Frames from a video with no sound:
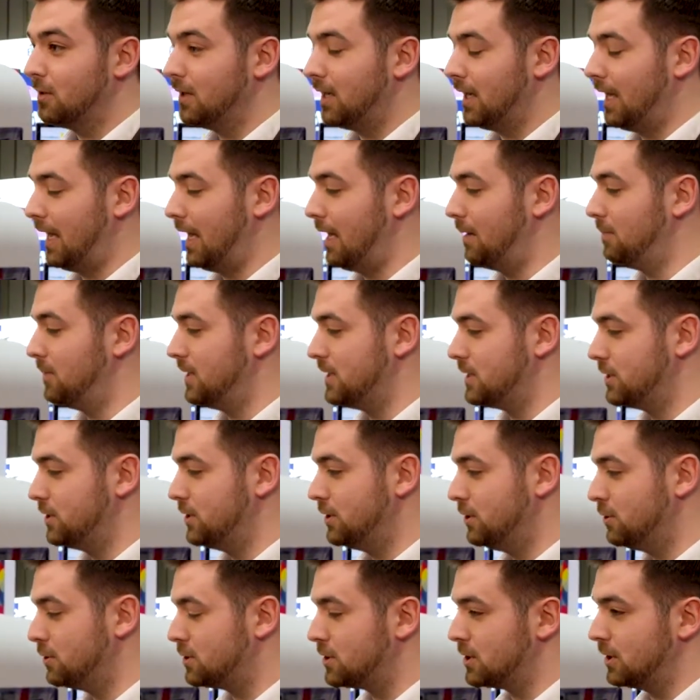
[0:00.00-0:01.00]
It's a
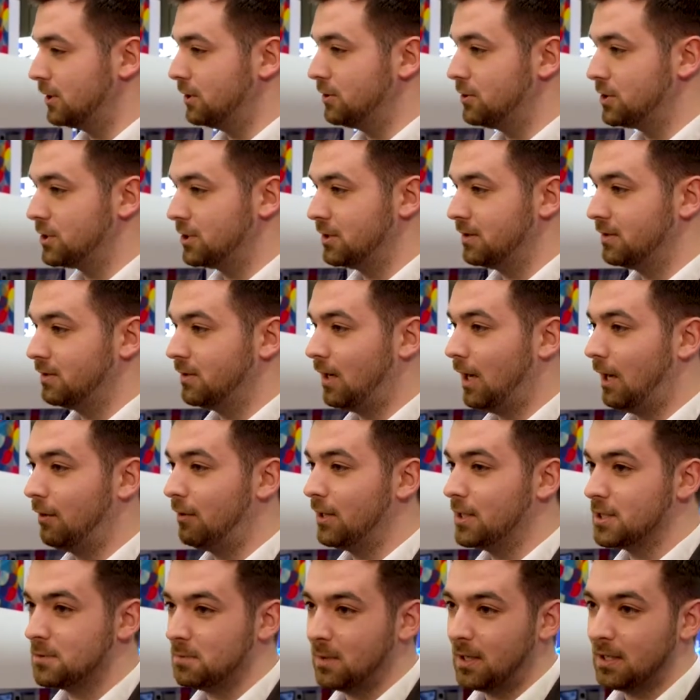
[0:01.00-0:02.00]
new solution. RA
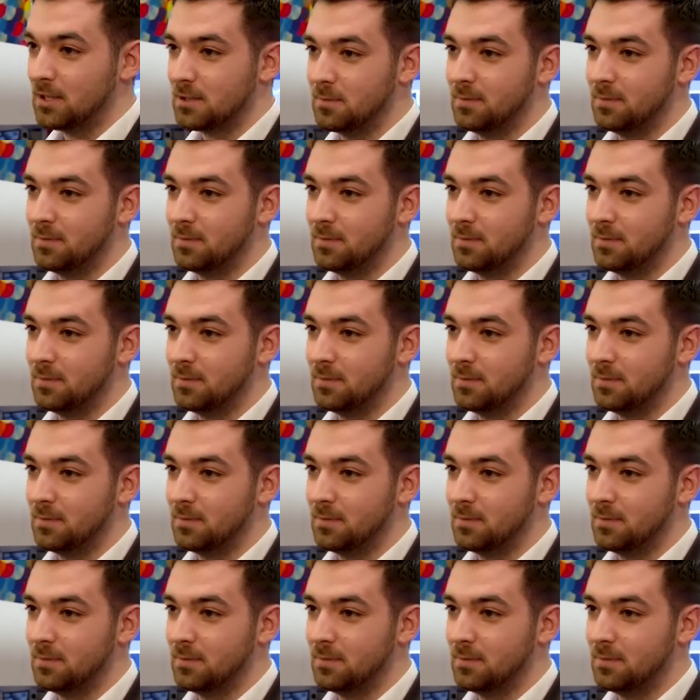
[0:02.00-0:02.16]
Smart's